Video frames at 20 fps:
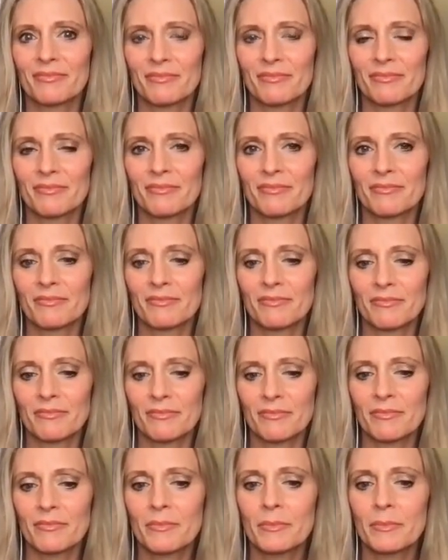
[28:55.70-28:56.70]

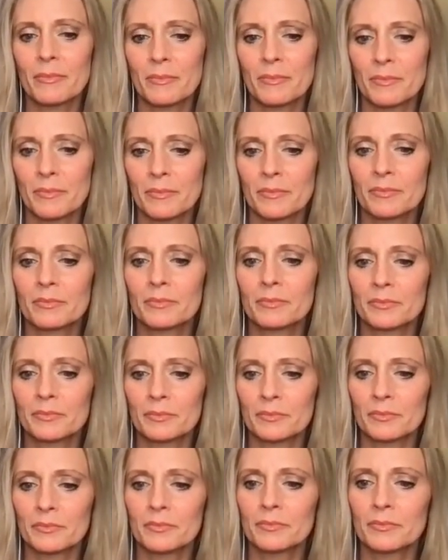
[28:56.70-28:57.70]

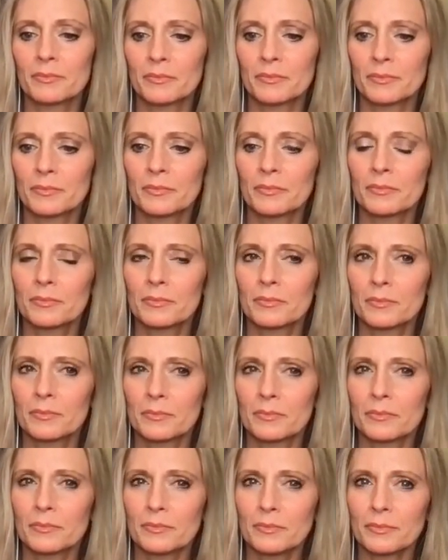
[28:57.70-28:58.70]

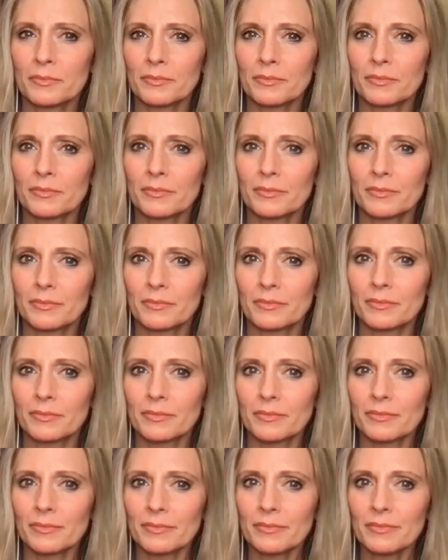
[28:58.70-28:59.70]

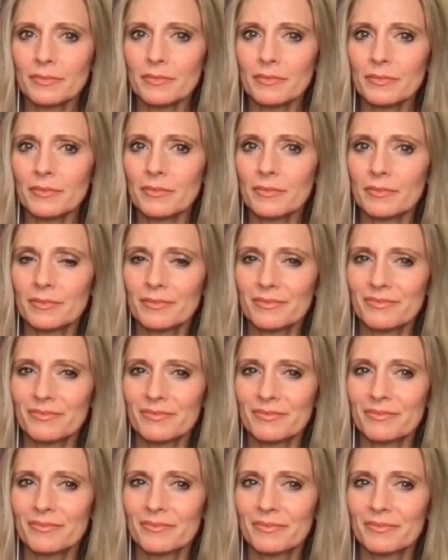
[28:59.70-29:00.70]

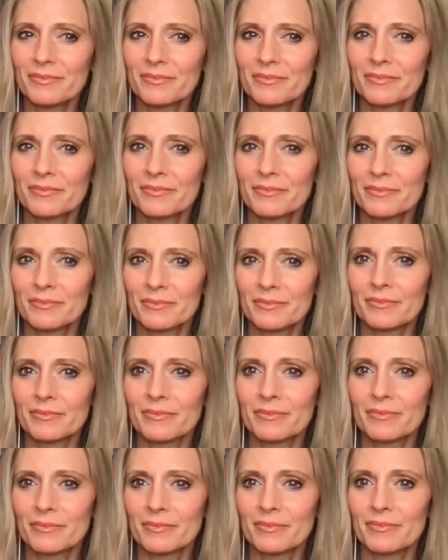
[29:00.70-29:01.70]

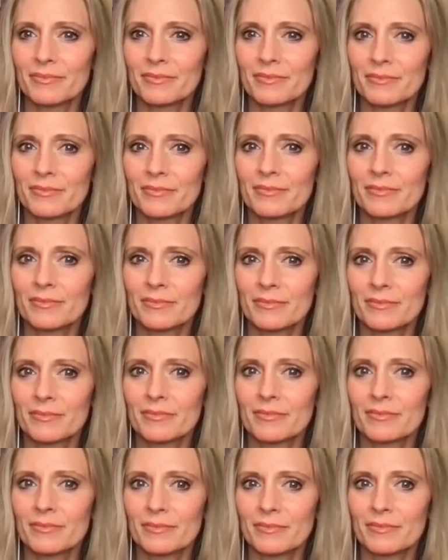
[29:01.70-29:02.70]

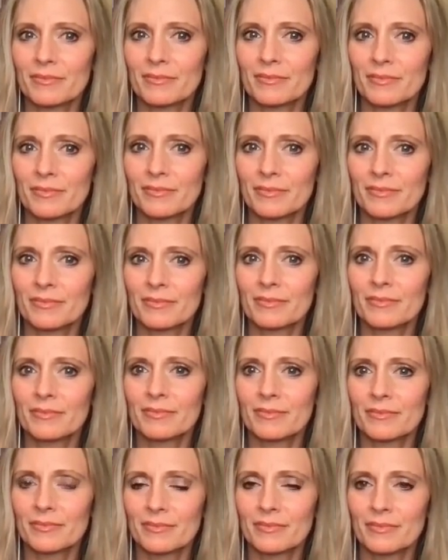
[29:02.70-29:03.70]
[no speech]